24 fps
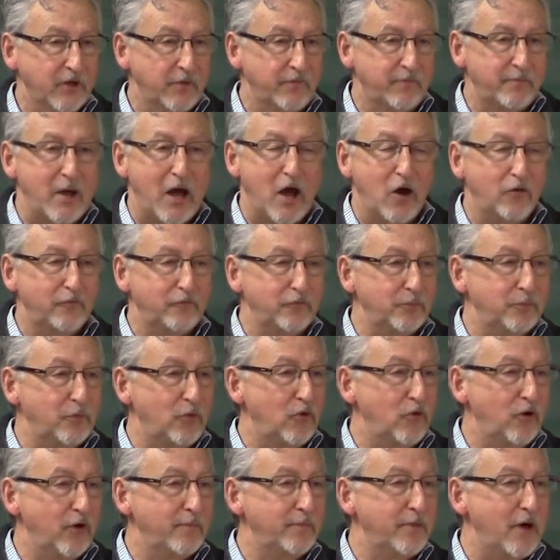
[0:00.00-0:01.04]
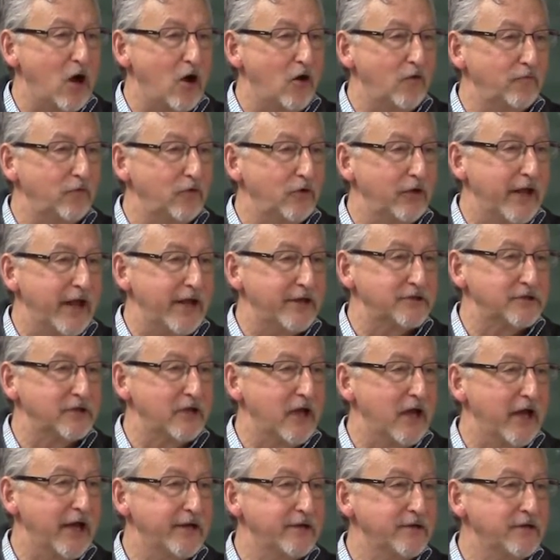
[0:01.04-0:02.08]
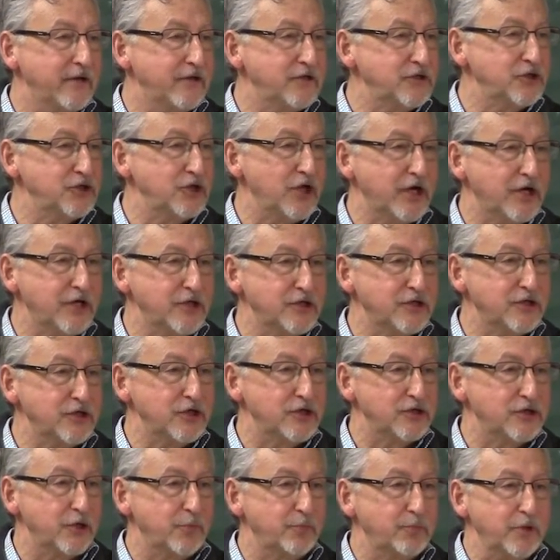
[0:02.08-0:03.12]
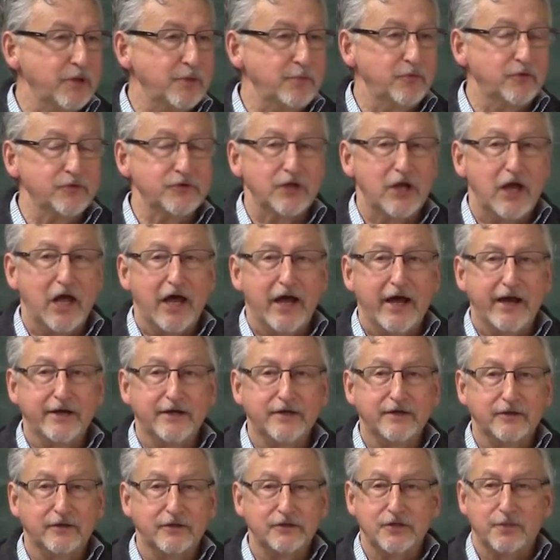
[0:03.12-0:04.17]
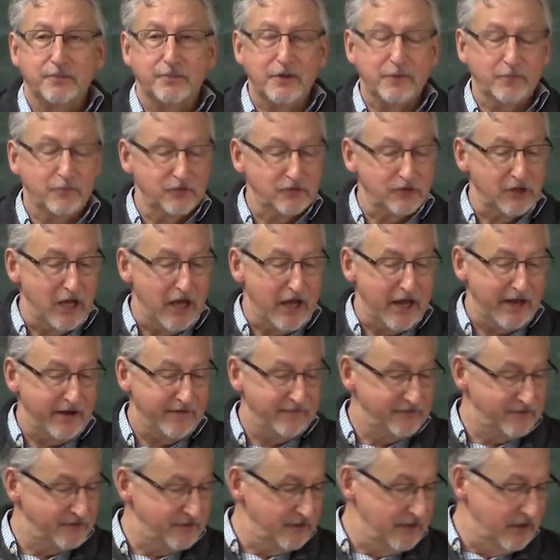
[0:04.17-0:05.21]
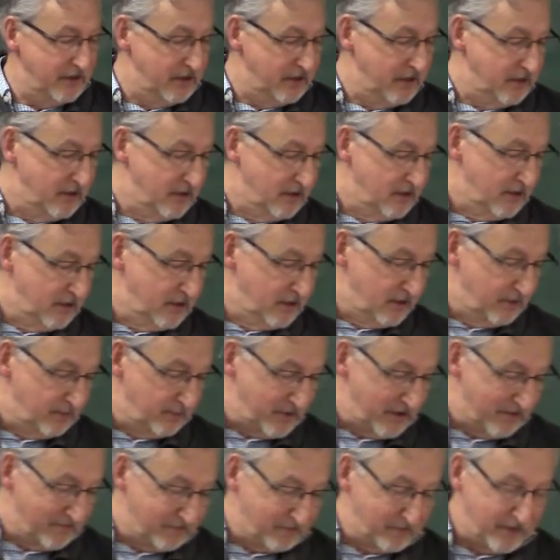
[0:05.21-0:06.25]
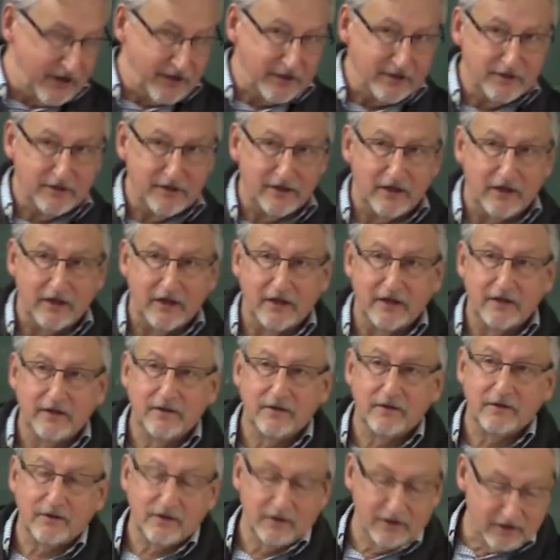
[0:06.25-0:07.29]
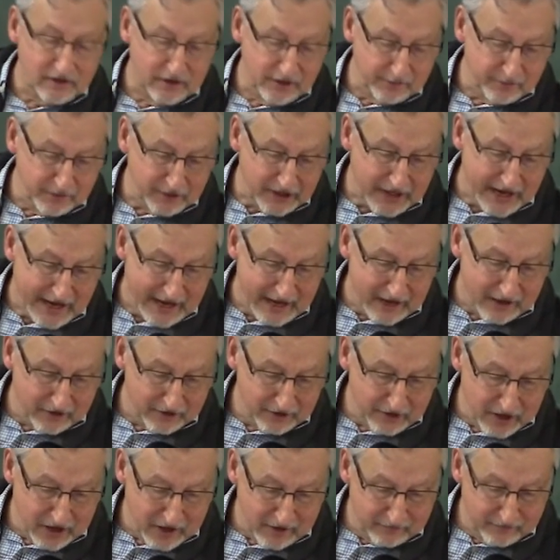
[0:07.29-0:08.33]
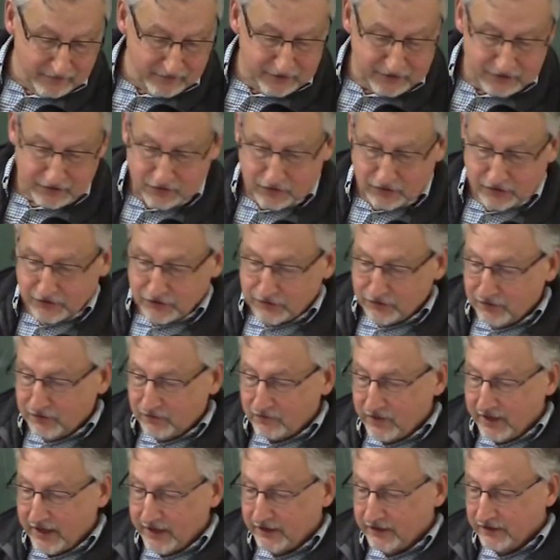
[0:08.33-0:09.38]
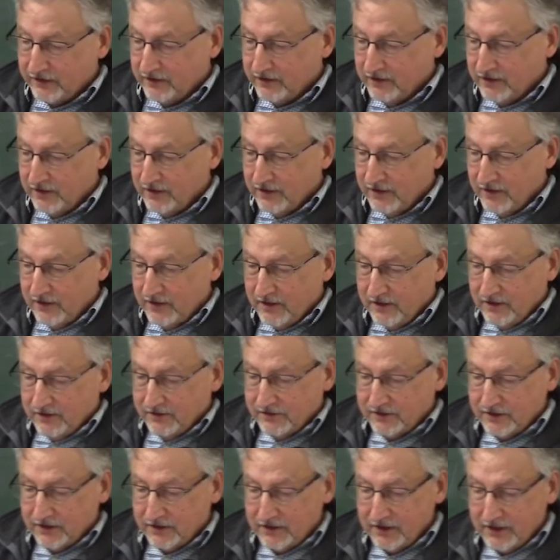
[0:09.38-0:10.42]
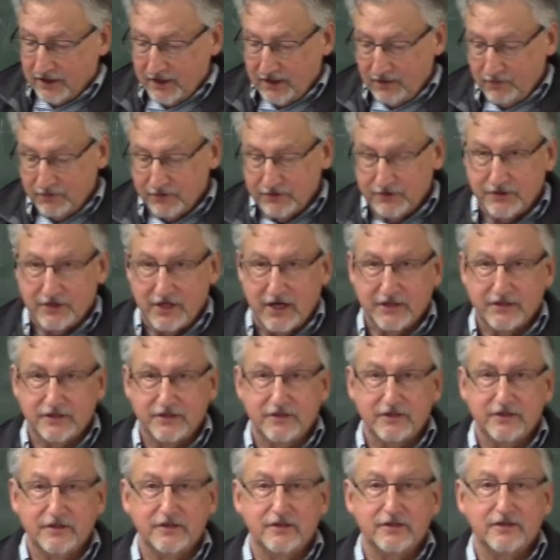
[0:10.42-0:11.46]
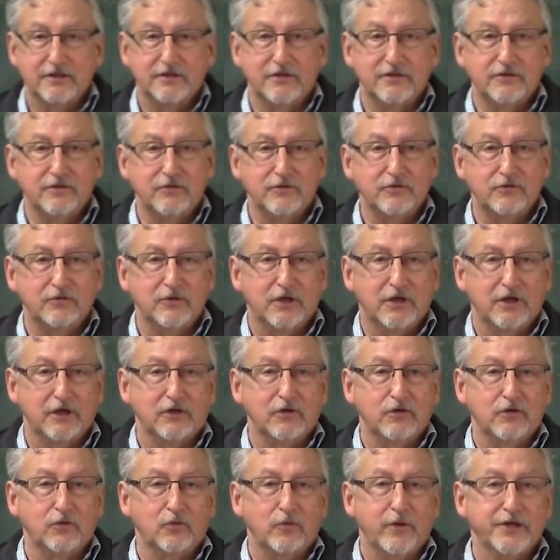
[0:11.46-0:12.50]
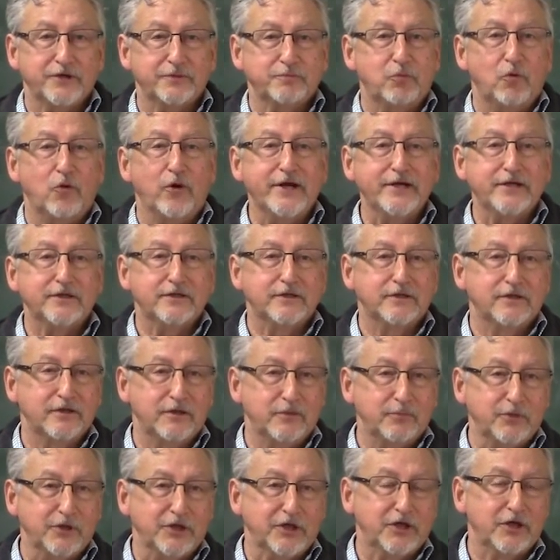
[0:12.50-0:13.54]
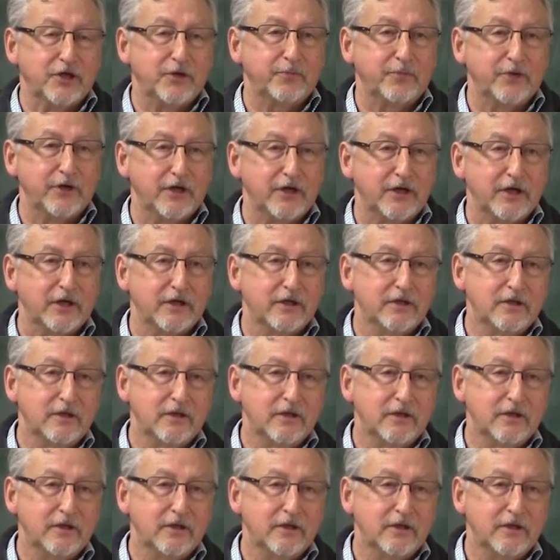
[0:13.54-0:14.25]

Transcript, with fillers: Powerful poem, powerful last line. It's changed some people's line, some people's lives. My friend uh, Clint McCown, a novelist, short story writer, said that he was destined to uh, go to West Point and become a